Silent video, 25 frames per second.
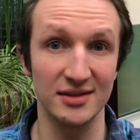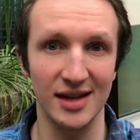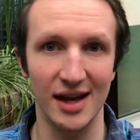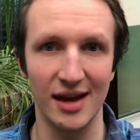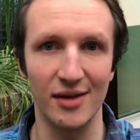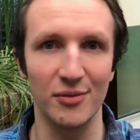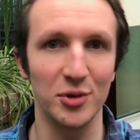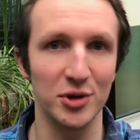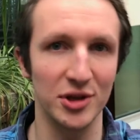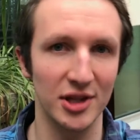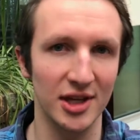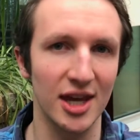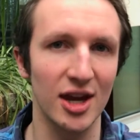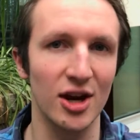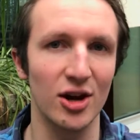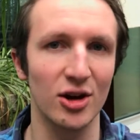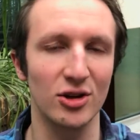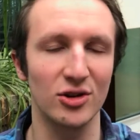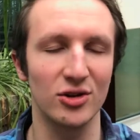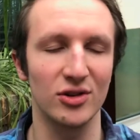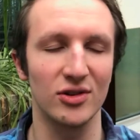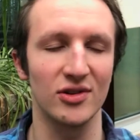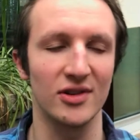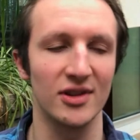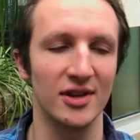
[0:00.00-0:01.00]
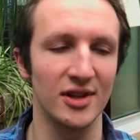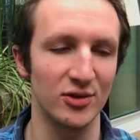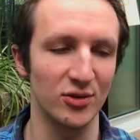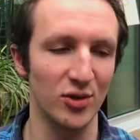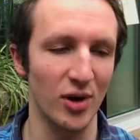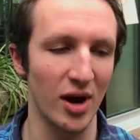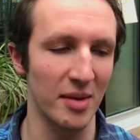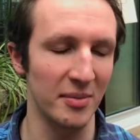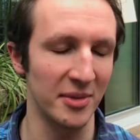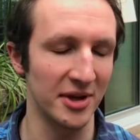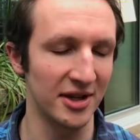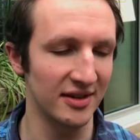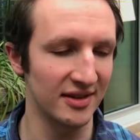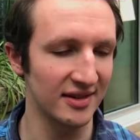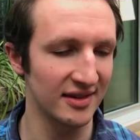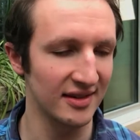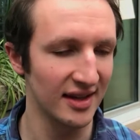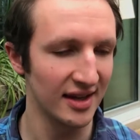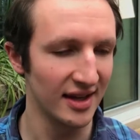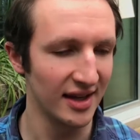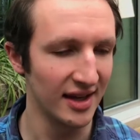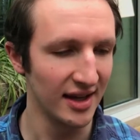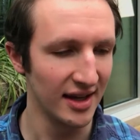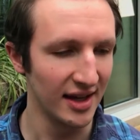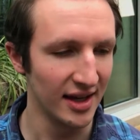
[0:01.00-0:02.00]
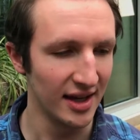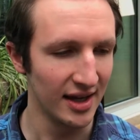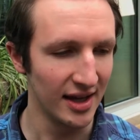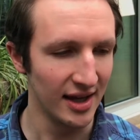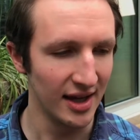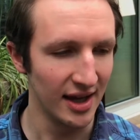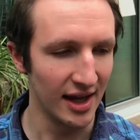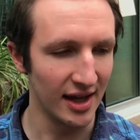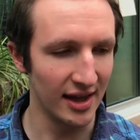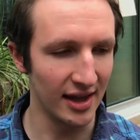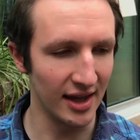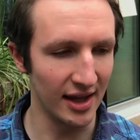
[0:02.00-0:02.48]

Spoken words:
have with the characters in the dramas. And